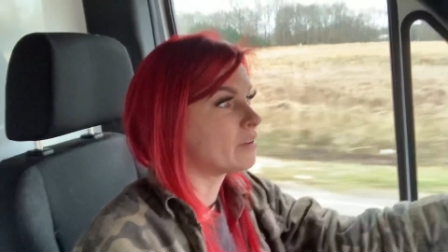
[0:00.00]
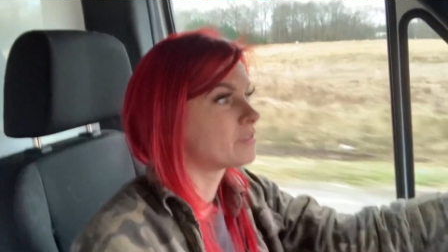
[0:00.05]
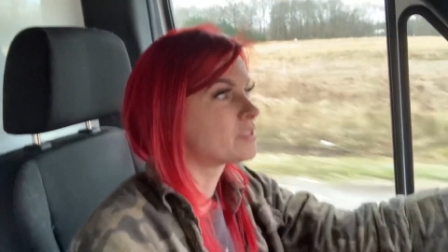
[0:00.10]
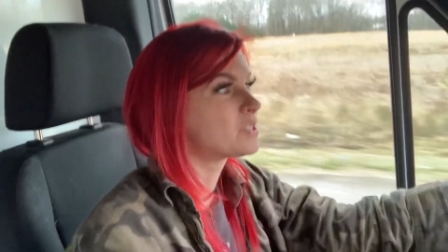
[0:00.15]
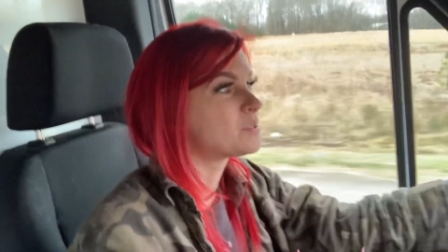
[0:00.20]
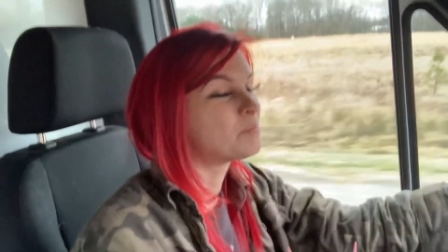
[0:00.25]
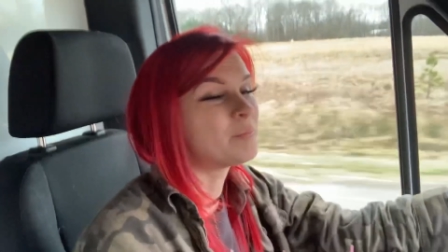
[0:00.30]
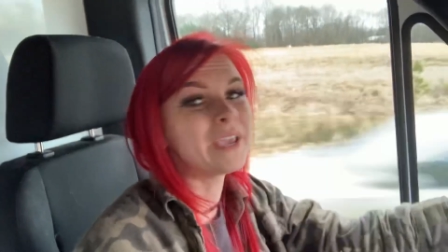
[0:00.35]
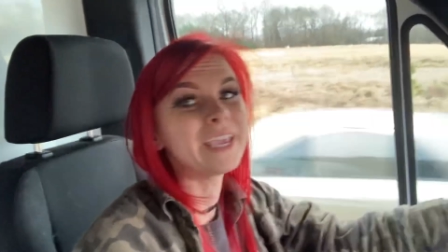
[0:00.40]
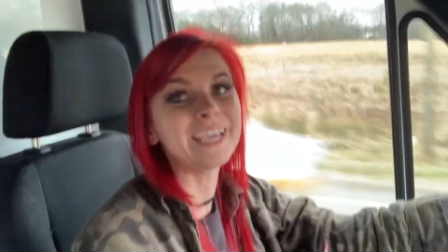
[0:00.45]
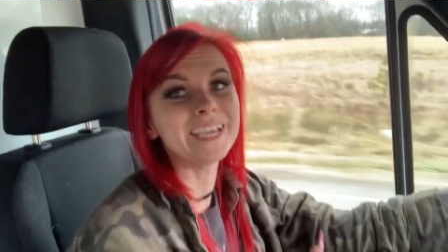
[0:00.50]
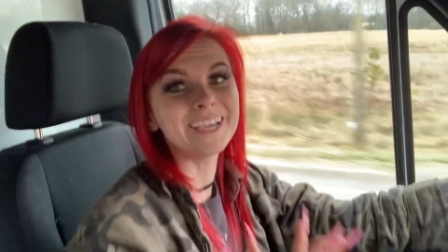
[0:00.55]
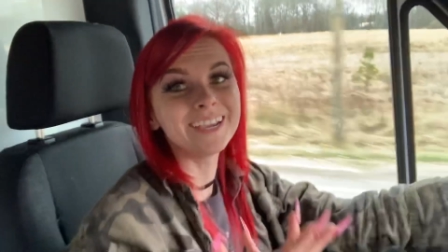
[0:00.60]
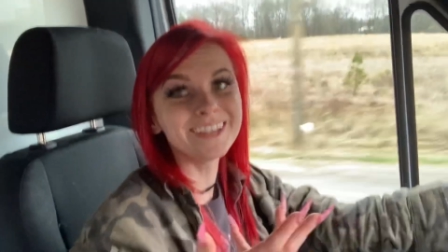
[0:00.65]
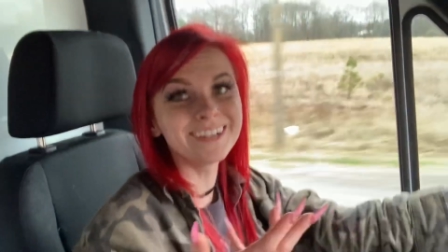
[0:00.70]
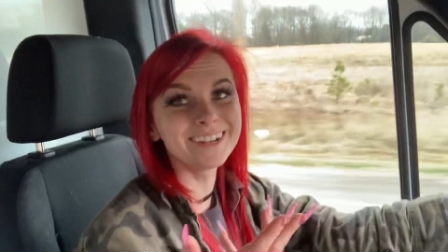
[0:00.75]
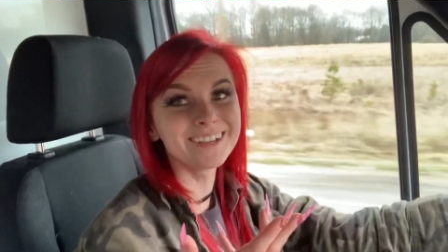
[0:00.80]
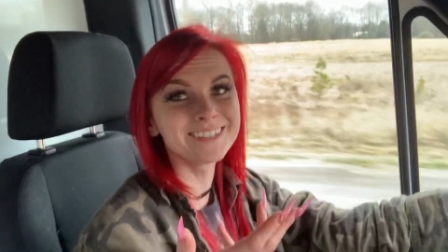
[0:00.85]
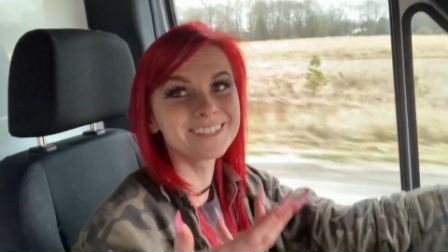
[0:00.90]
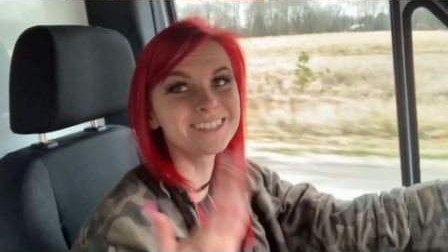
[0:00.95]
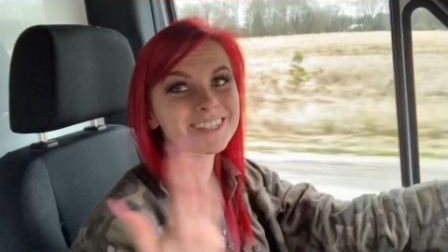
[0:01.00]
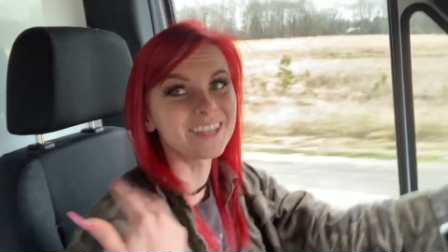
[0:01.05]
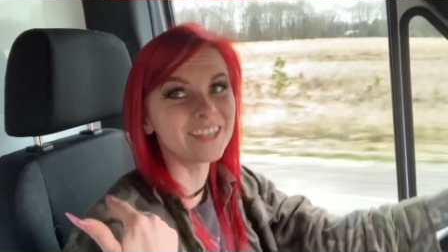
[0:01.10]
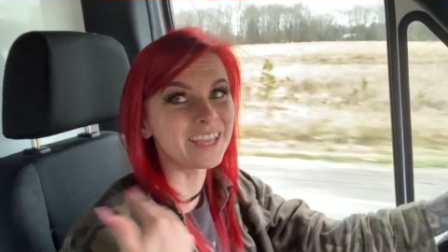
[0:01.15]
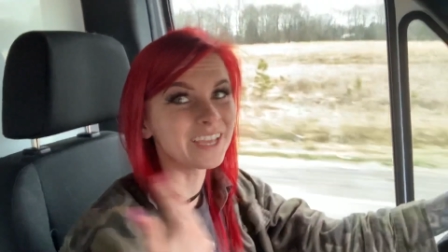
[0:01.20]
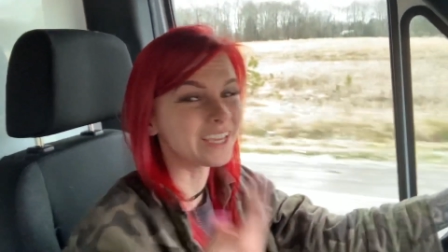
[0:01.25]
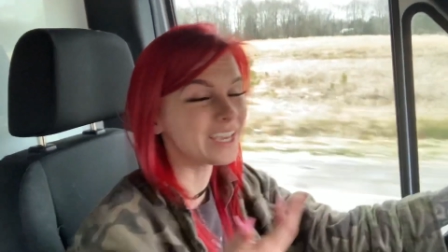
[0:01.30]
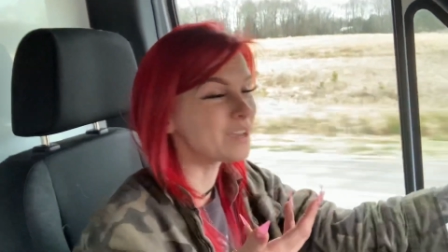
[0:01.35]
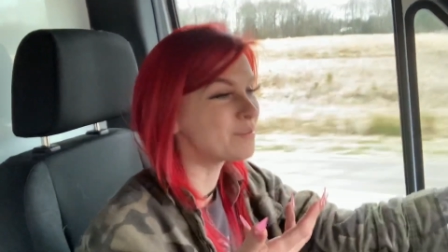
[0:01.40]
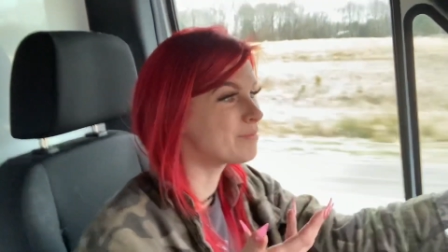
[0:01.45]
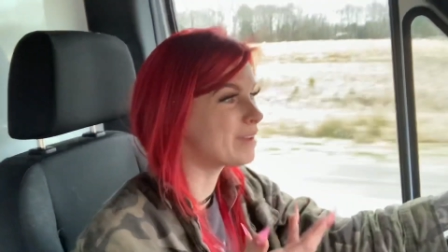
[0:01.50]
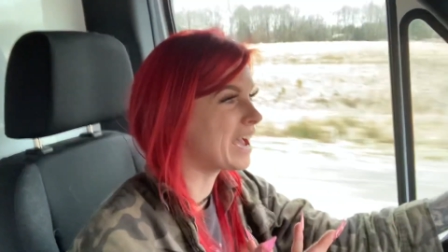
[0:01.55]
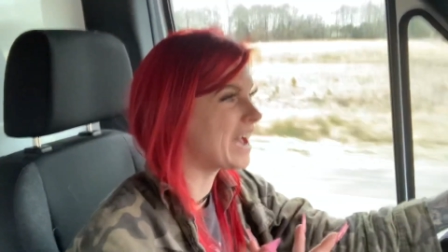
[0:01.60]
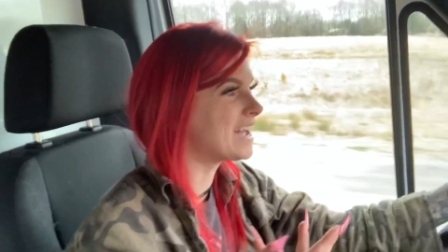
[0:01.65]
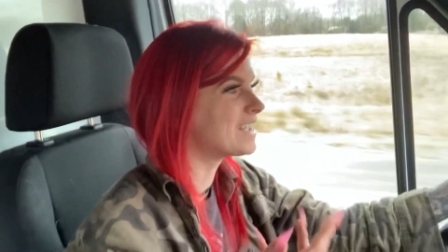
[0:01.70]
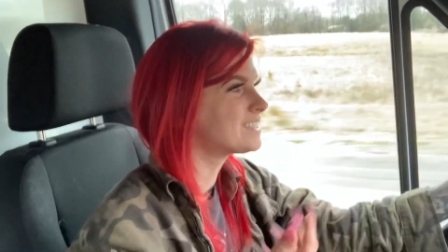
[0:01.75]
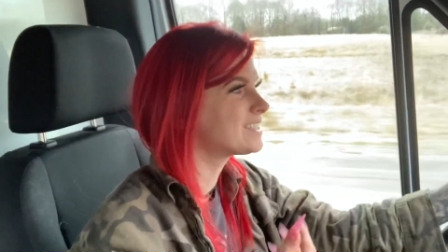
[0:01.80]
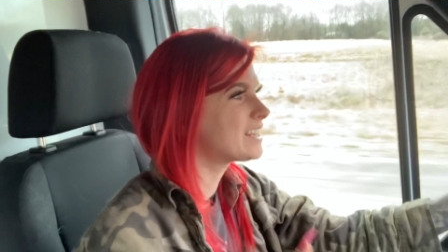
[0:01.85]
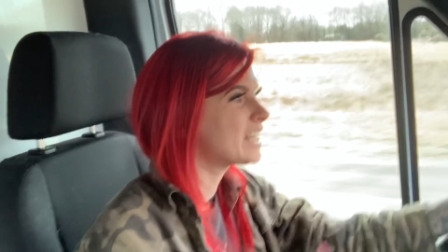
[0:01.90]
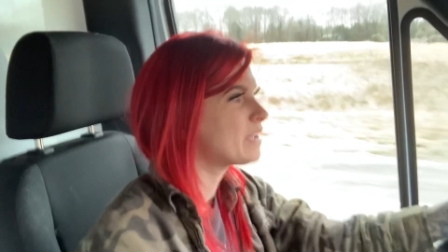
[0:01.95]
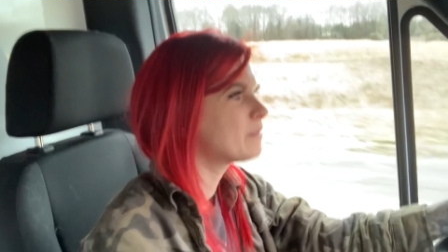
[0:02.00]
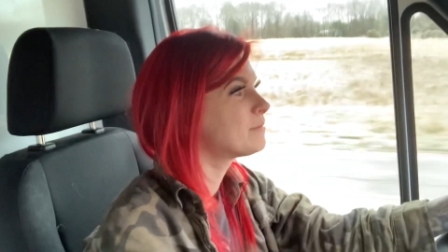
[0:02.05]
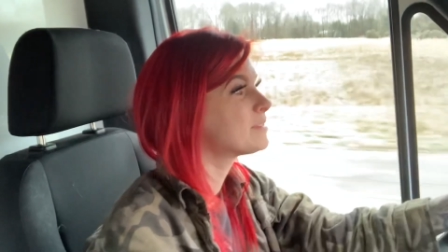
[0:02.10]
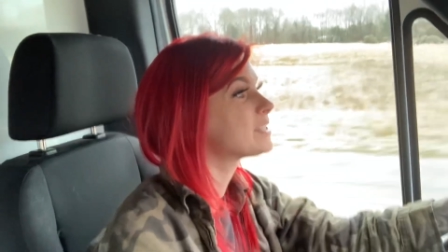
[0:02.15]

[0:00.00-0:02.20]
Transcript: speed to like get past them.